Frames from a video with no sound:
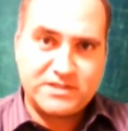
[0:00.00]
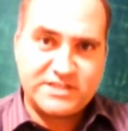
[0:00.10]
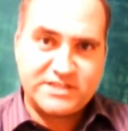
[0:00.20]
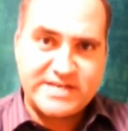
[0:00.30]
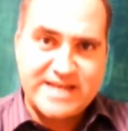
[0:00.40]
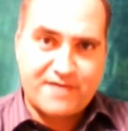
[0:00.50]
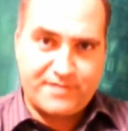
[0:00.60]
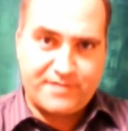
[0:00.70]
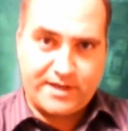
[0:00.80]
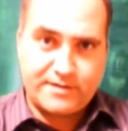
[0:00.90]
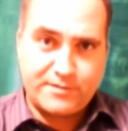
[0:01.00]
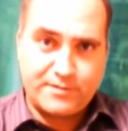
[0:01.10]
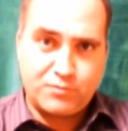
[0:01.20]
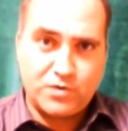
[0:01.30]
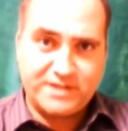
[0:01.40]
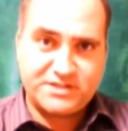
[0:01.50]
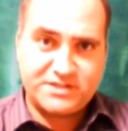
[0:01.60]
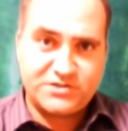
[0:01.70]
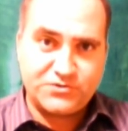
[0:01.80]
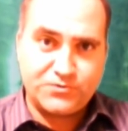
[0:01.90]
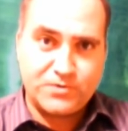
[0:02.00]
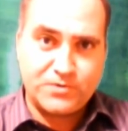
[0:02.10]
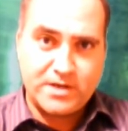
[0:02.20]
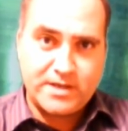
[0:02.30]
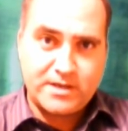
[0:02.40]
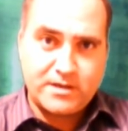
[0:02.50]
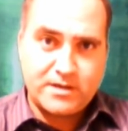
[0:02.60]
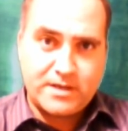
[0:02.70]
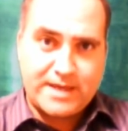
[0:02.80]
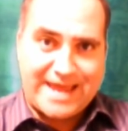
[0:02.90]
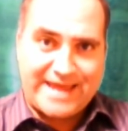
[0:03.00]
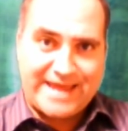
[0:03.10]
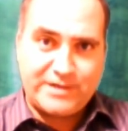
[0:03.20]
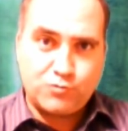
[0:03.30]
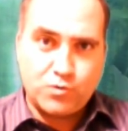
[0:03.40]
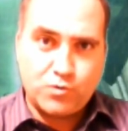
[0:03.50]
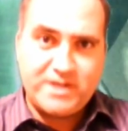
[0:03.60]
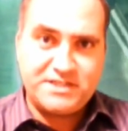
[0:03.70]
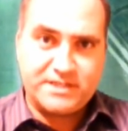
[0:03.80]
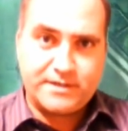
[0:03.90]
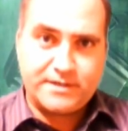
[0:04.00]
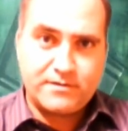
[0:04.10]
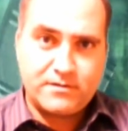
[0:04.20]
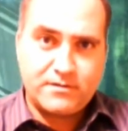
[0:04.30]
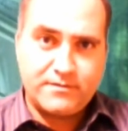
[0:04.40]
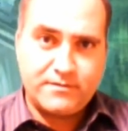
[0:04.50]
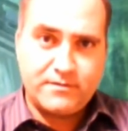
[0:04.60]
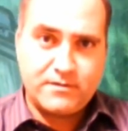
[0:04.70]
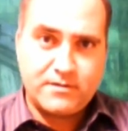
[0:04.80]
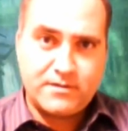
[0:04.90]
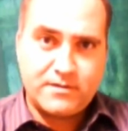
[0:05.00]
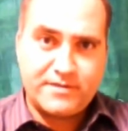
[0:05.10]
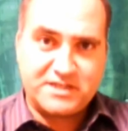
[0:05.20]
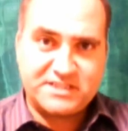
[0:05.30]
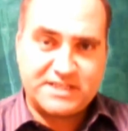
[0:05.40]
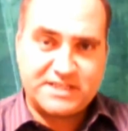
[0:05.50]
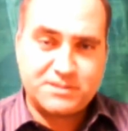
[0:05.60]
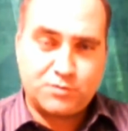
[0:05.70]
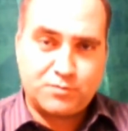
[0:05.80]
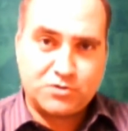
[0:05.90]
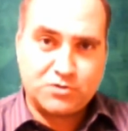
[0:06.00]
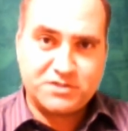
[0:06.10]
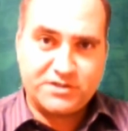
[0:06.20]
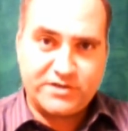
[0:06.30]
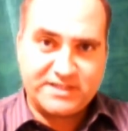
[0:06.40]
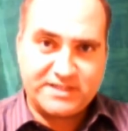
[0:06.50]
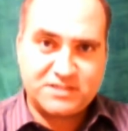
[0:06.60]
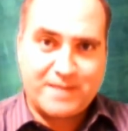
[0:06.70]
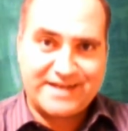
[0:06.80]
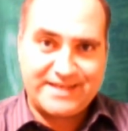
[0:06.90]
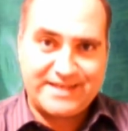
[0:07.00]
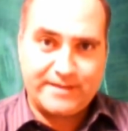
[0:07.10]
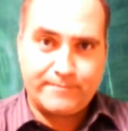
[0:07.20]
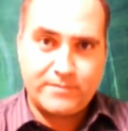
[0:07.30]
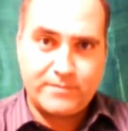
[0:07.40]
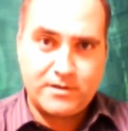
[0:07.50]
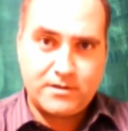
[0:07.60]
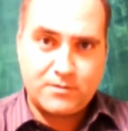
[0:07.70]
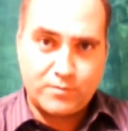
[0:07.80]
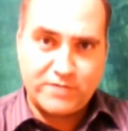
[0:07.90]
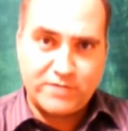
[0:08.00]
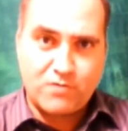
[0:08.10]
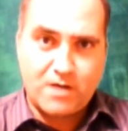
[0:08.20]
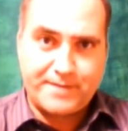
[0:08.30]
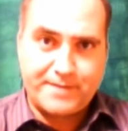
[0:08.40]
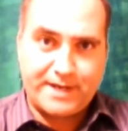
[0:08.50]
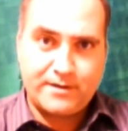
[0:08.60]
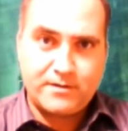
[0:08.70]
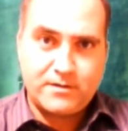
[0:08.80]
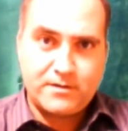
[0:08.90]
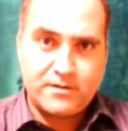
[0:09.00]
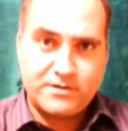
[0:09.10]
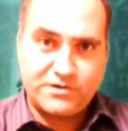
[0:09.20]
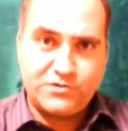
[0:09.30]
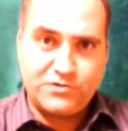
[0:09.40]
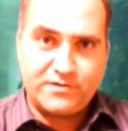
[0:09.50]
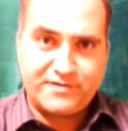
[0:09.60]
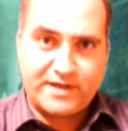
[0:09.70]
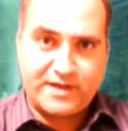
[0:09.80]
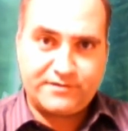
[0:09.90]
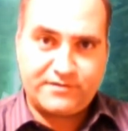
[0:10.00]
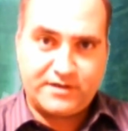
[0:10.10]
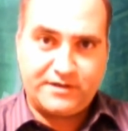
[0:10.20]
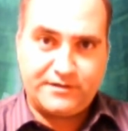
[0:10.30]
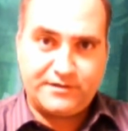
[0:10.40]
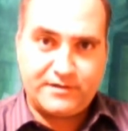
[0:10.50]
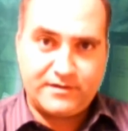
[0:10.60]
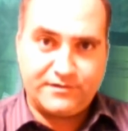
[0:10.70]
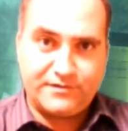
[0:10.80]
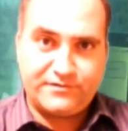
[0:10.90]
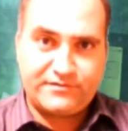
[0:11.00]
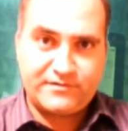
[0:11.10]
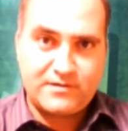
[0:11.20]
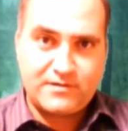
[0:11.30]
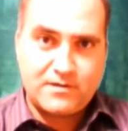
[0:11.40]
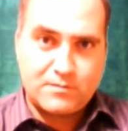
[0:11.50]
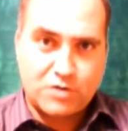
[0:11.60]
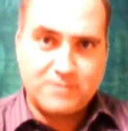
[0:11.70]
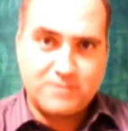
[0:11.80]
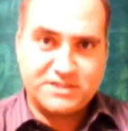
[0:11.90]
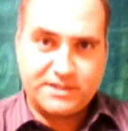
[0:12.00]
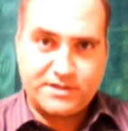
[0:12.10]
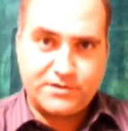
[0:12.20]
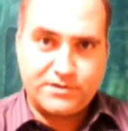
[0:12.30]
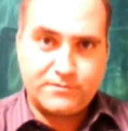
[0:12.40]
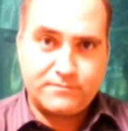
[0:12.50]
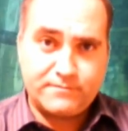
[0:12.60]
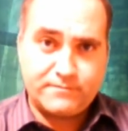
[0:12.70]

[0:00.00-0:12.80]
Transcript: is nothing that points to any reason that a sensible person could expect him, Mitt Romney, to do the things that he is promising to do.